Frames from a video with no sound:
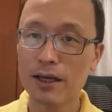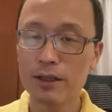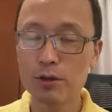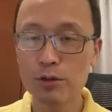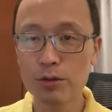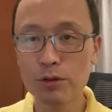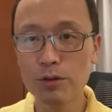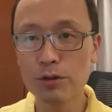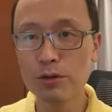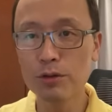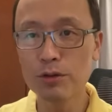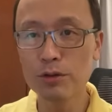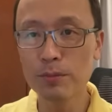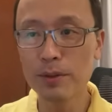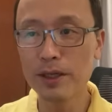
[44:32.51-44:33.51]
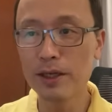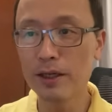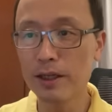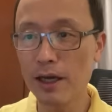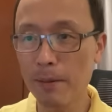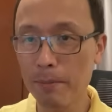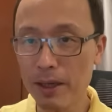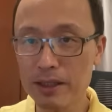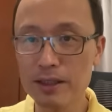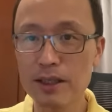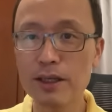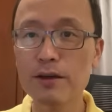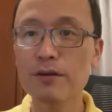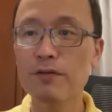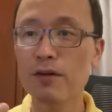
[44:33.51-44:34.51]
to be the
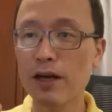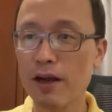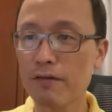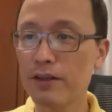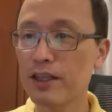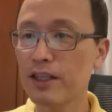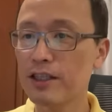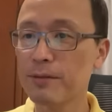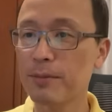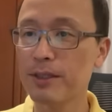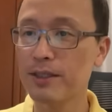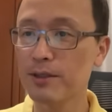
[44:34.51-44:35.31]
ambassador for the advertisement.